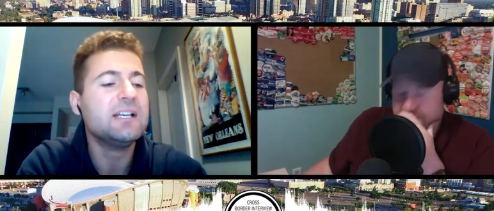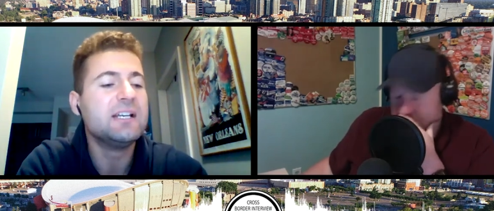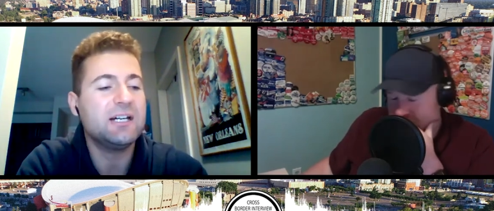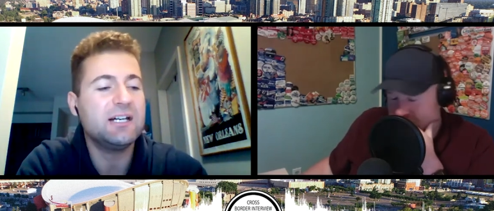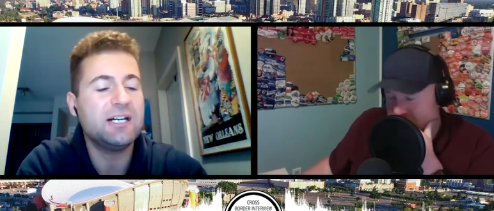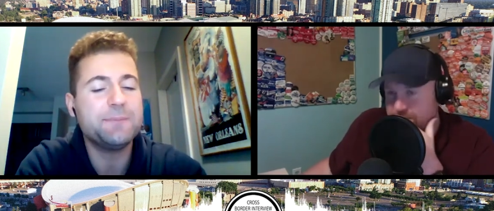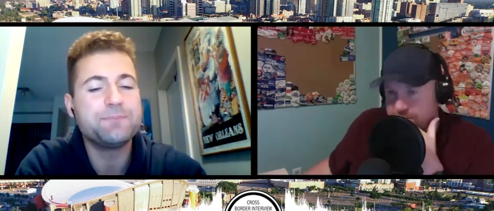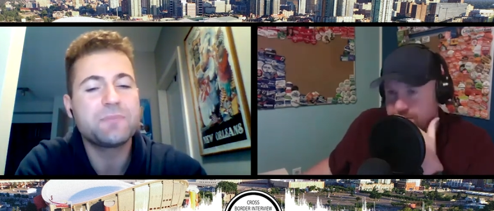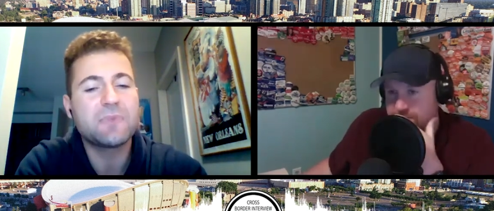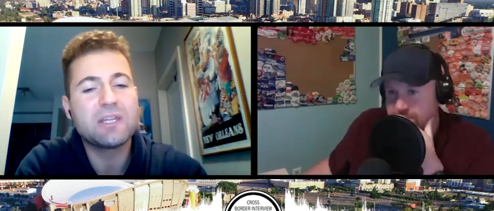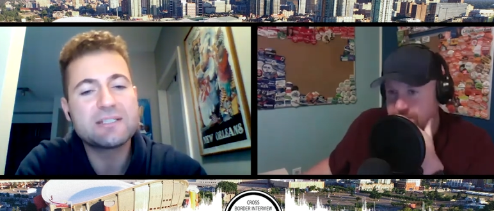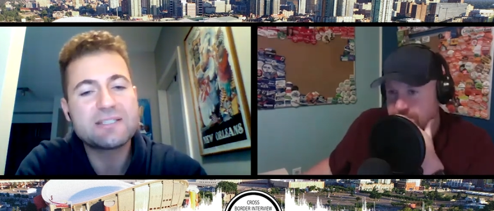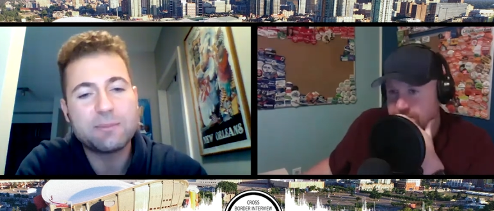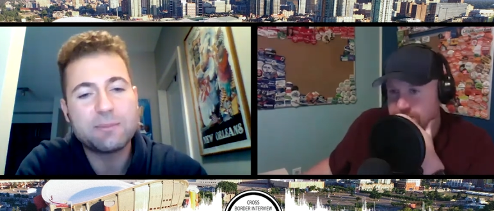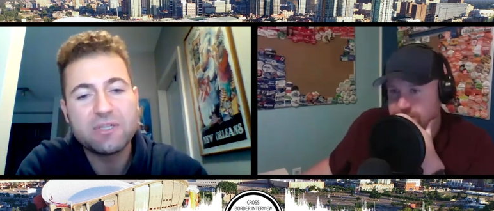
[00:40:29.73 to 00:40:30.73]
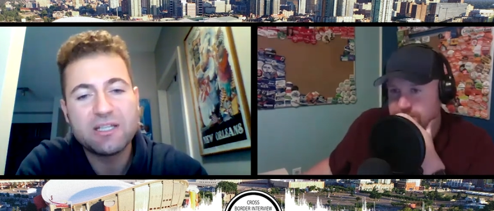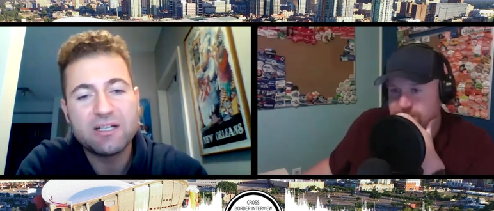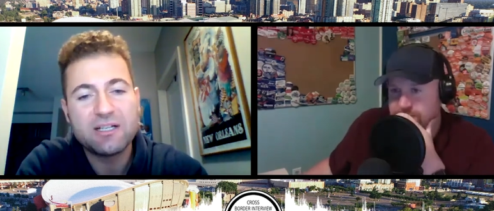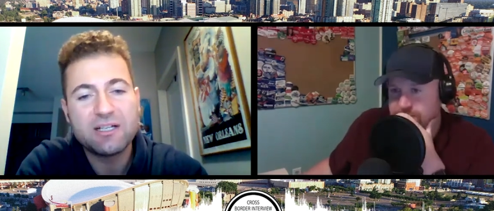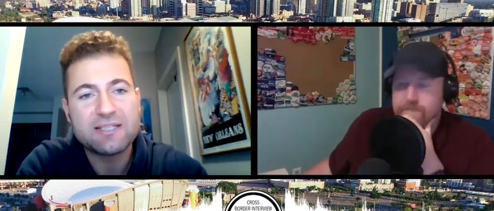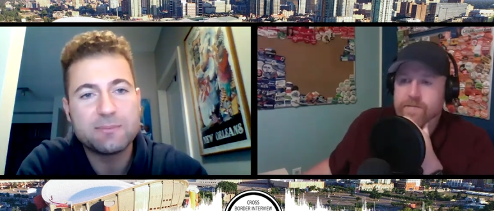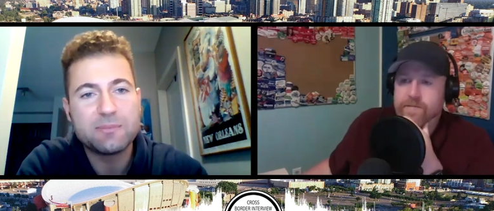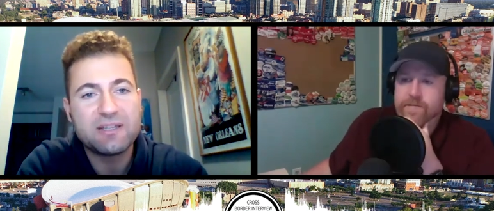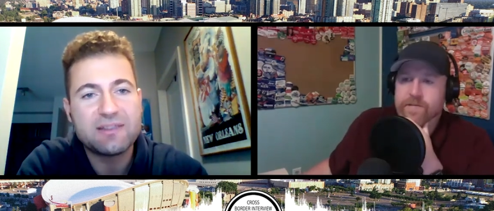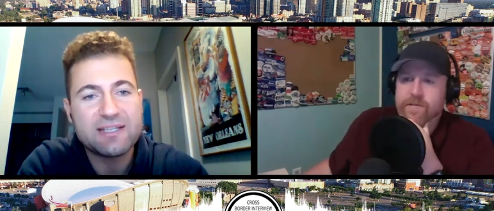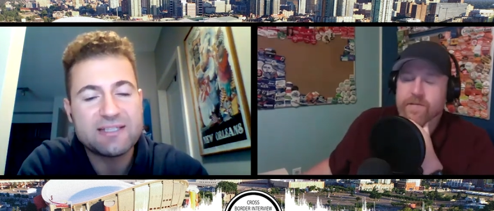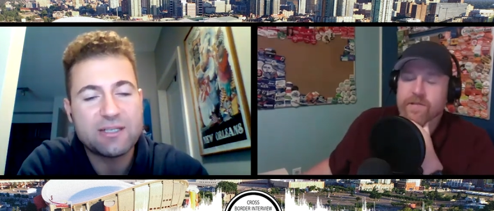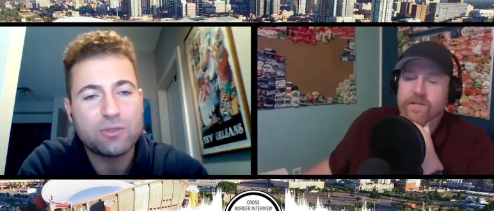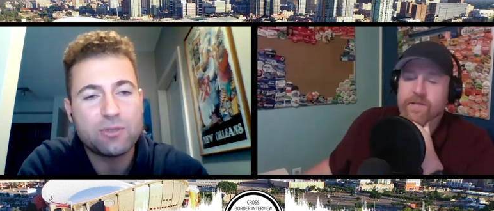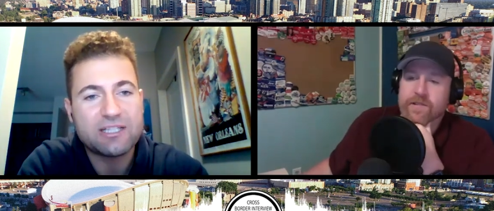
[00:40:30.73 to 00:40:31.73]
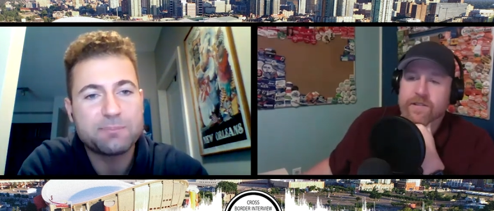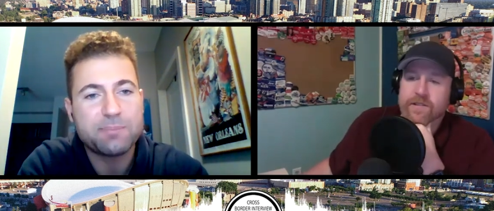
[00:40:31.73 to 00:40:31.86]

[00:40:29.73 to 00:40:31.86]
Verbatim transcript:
Speaker 1: Um, some of the some of the things that we like to